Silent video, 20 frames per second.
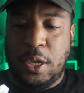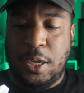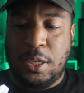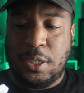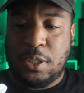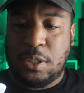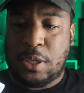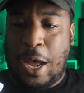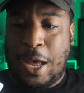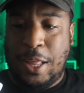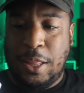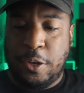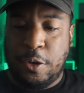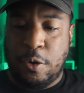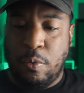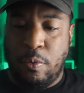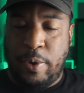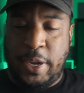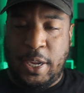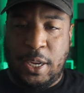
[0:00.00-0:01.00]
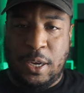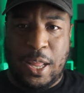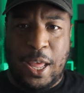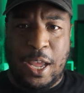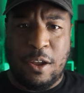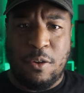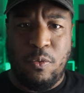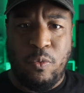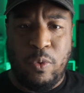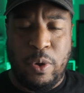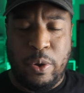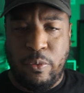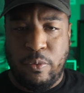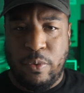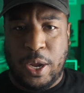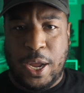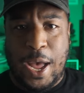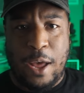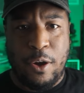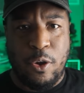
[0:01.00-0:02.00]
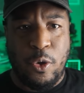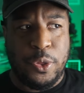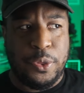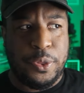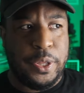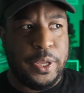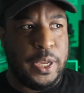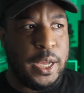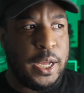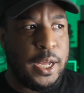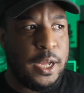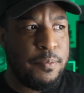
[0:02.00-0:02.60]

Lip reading: solid green like we got on the